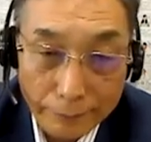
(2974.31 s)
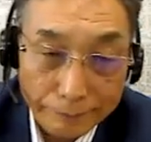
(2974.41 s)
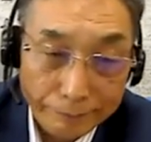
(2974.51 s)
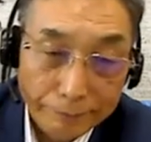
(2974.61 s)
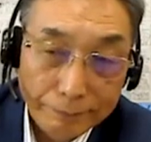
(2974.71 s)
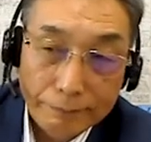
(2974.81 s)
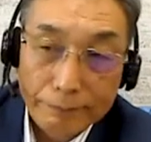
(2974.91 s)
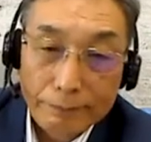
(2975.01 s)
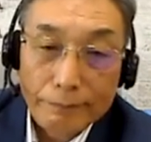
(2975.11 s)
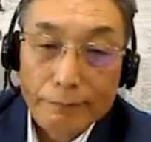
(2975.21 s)
um,
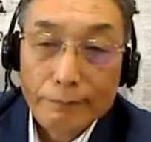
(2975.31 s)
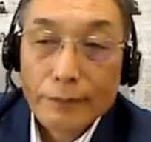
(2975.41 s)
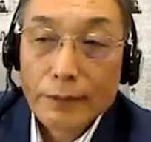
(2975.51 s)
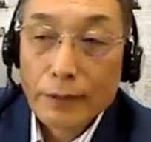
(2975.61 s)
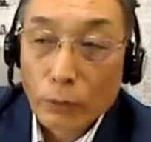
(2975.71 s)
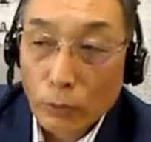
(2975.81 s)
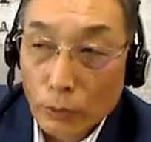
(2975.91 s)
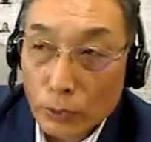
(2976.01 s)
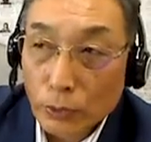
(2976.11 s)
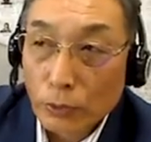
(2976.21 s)
attitude of
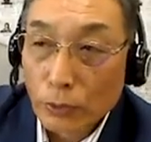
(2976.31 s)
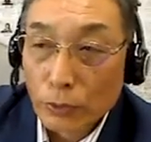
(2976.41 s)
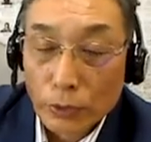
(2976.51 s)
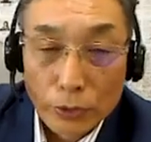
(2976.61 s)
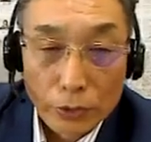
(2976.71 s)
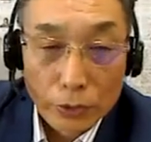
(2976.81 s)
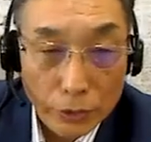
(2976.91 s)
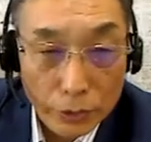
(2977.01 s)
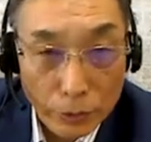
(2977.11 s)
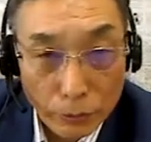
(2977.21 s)
each
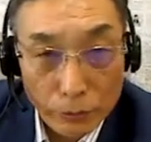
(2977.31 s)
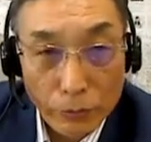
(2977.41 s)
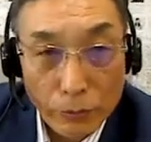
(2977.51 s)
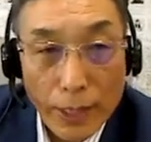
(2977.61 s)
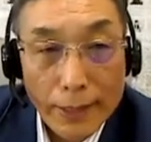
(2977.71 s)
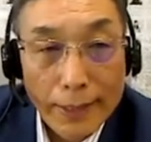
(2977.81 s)
individual teacher.